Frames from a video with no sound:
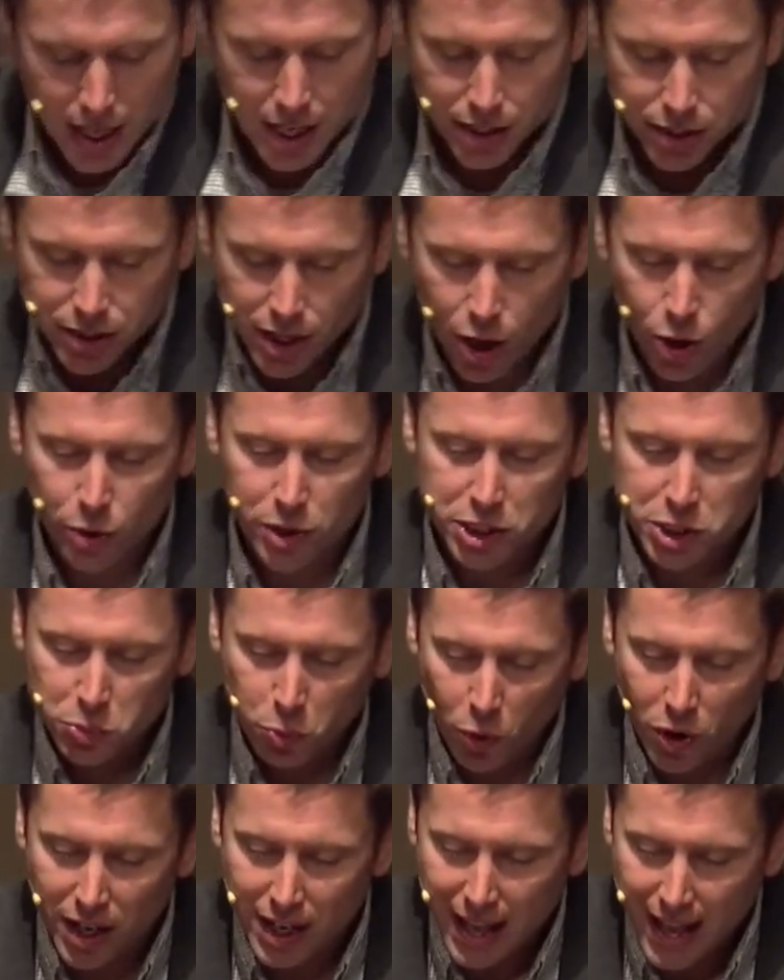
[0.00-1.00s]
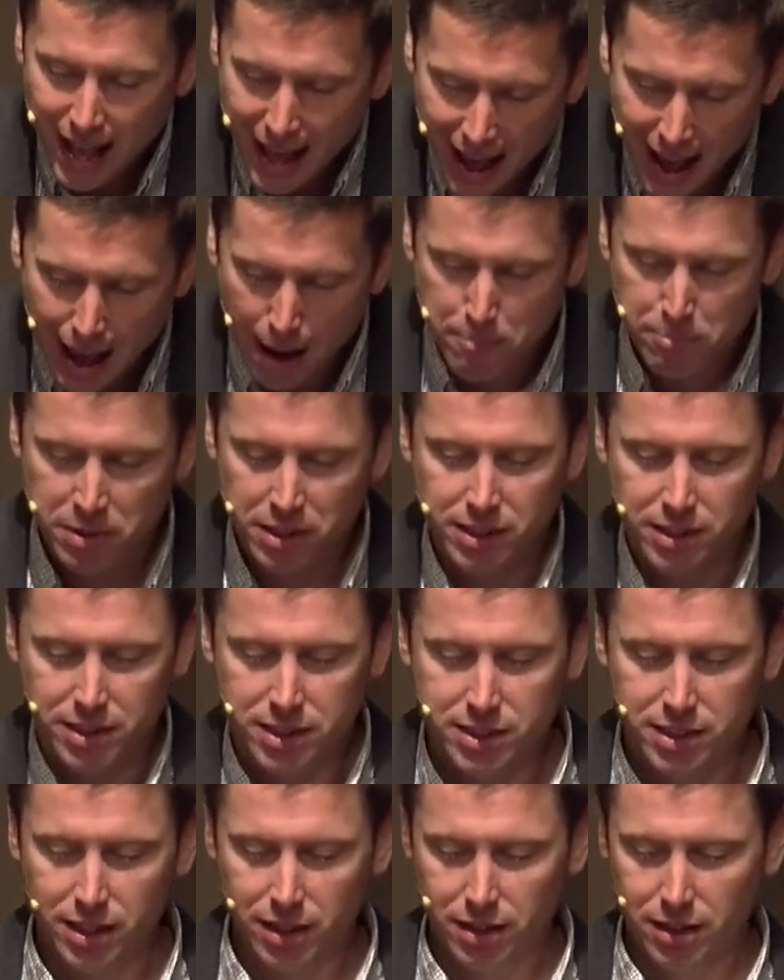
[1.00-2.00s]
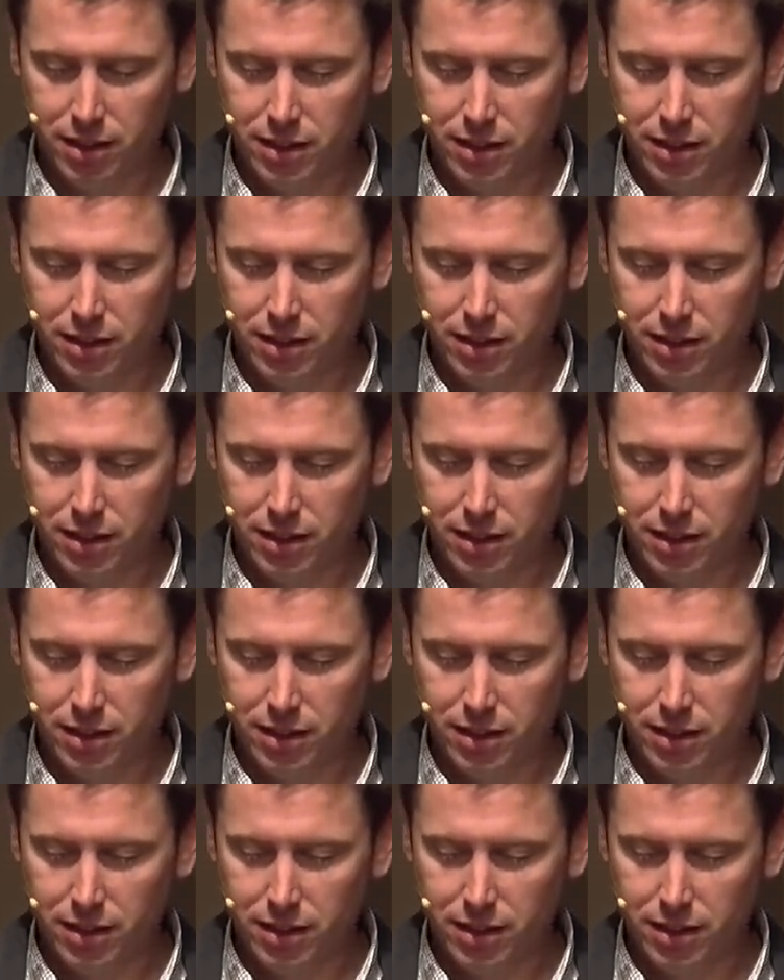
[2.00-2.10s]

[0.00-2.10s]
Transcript: notice what happens.